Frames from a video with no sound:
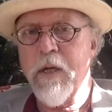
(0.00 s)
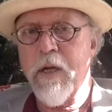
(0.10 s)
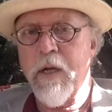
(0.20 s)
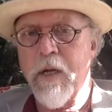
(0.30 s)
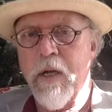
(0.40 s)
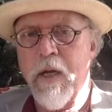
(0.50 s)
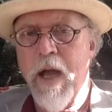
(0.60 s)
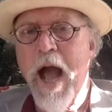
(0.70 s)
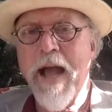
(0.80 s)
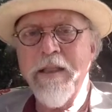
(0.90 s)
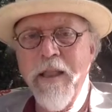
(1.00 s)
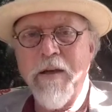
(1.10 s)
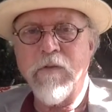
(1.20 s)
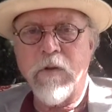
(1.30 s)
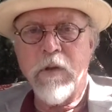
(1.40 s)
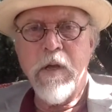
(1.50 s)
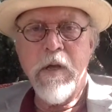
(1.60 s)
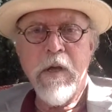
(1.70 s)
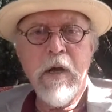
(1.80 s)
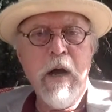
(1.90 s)
a high level
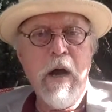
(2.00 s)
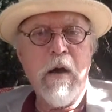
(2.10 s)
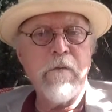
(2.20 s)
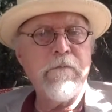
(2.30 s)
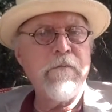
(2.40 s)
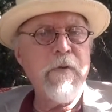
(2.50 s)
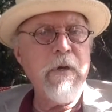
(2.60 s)
of